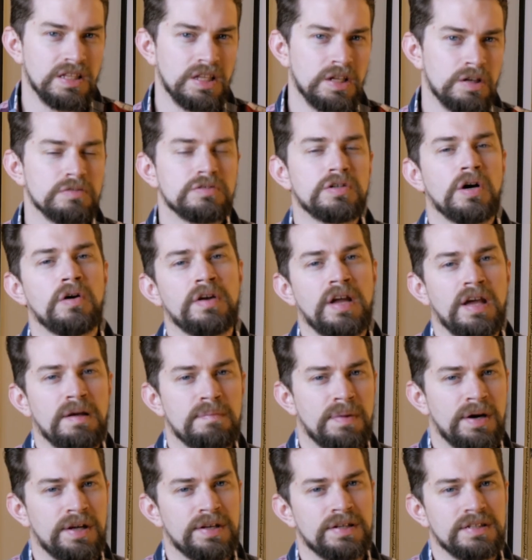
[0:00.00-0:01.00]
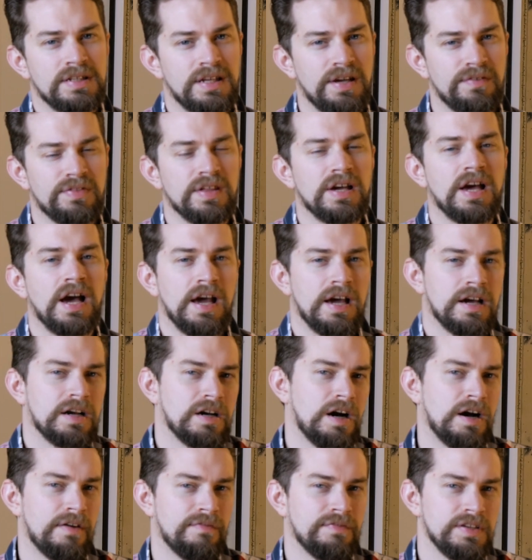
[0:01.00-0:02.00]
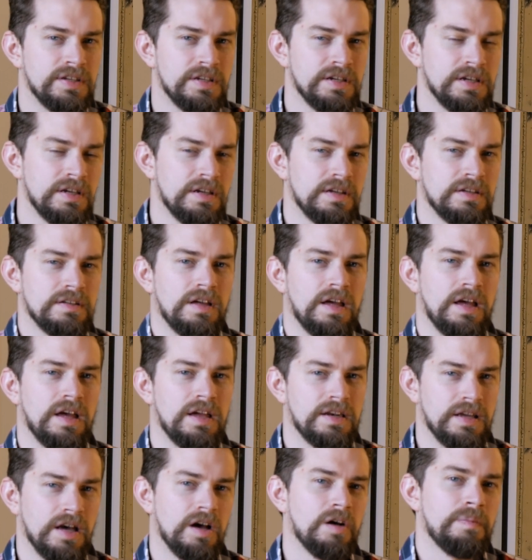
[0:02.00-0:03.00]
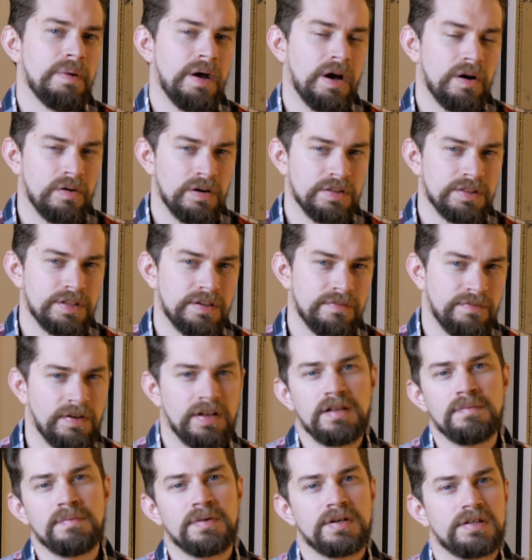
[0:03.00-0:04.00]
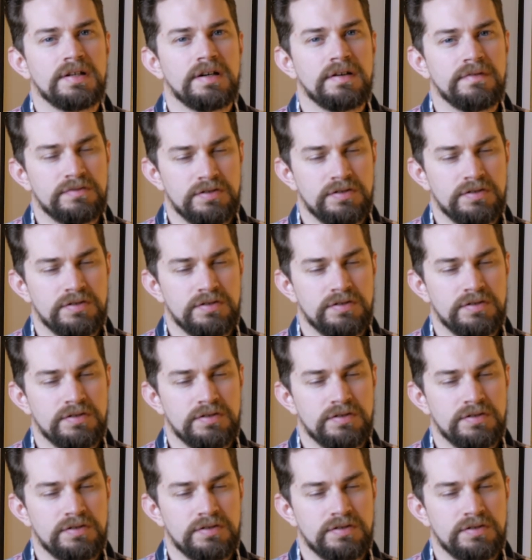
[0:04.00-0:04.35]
the little donate button, give the guy a coffee, and help out on the development of